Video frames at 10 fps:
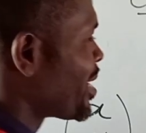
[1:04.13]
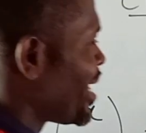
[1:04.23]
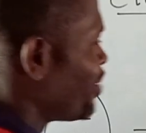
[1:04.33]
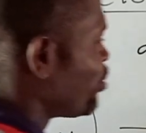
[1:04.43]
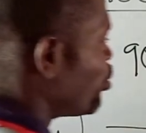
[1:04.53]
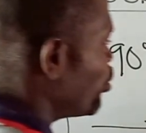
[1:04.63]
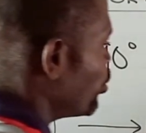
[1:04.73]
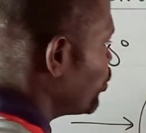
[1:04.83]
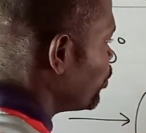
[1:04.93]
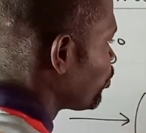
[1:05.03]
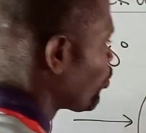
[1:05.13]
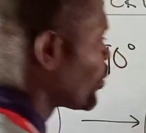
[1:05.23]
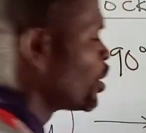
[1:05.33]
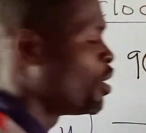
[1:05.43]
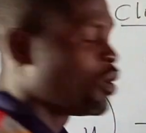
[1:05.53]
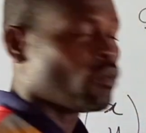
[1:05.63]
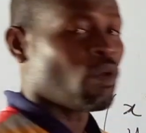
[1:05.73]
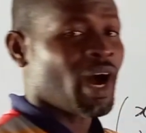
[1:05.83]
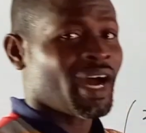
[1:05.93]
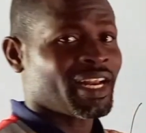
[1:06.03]
we come to
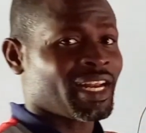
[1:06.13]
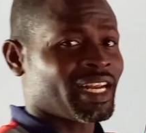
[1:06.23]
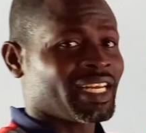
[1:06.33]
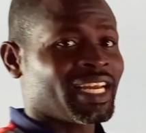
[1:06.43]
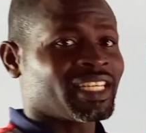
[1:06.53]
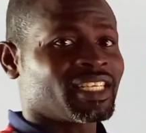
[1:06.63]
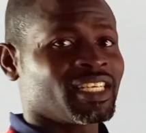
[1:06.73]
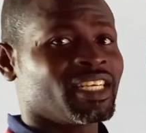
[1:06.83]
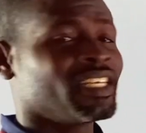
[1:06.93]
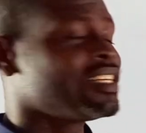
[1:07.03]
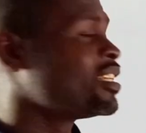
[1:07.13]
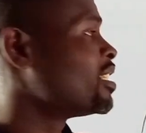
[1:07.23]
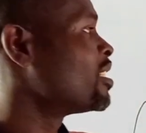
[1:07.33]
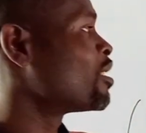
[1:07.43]
180